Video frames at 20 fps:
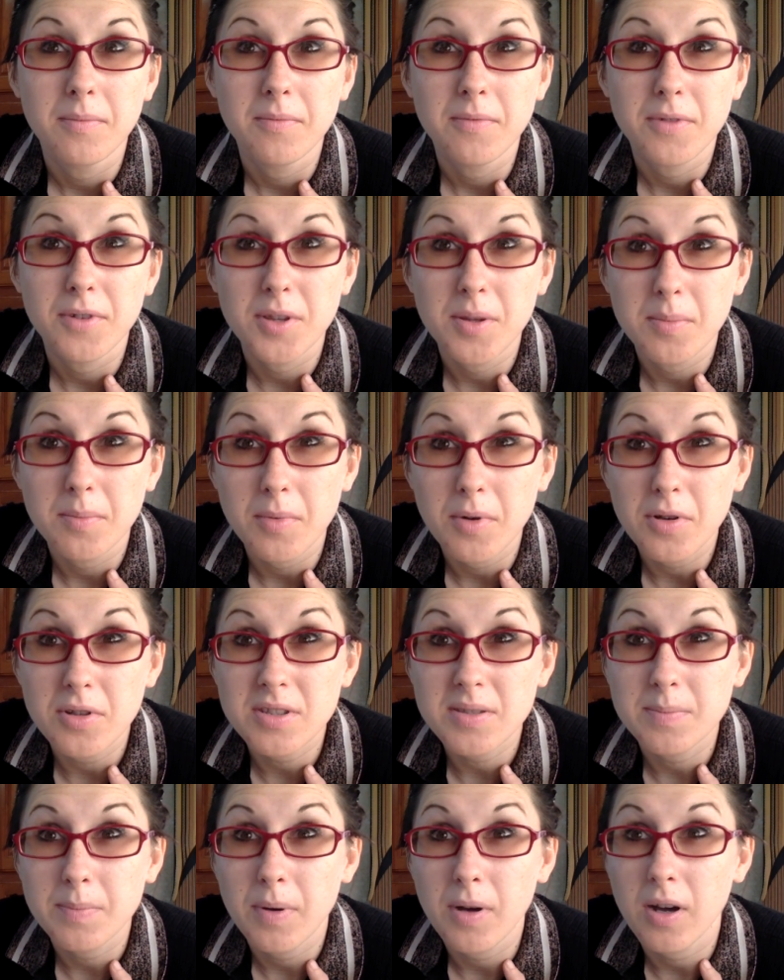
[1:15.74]
for the
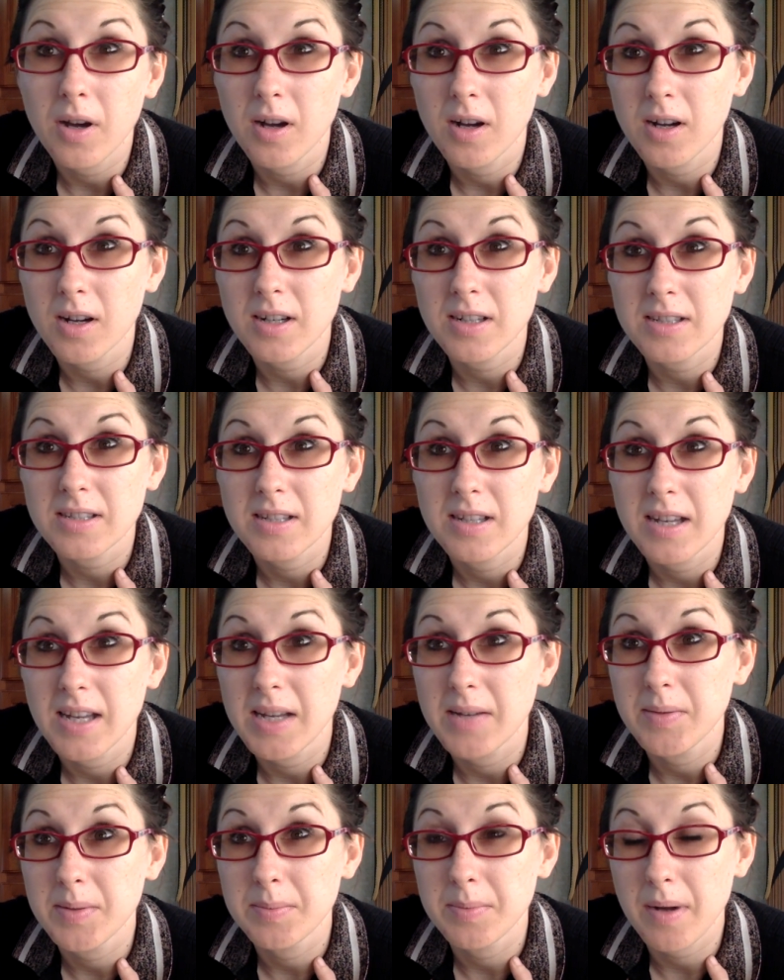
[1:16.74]
most part,
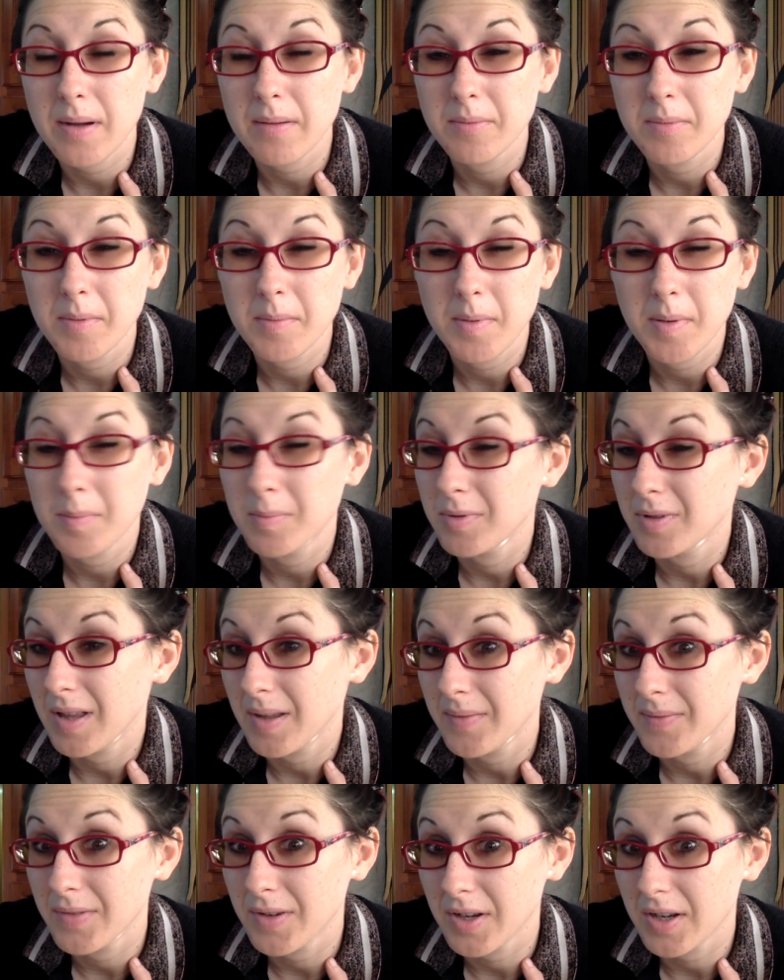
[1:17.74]
it would probably be people
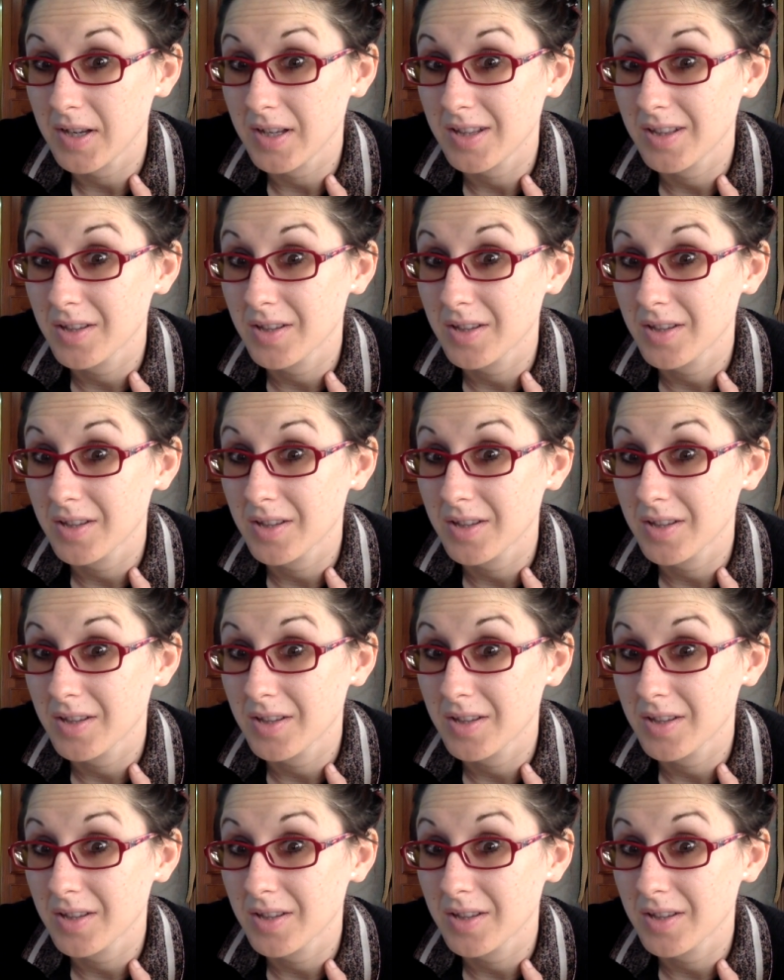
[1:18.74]
I'm very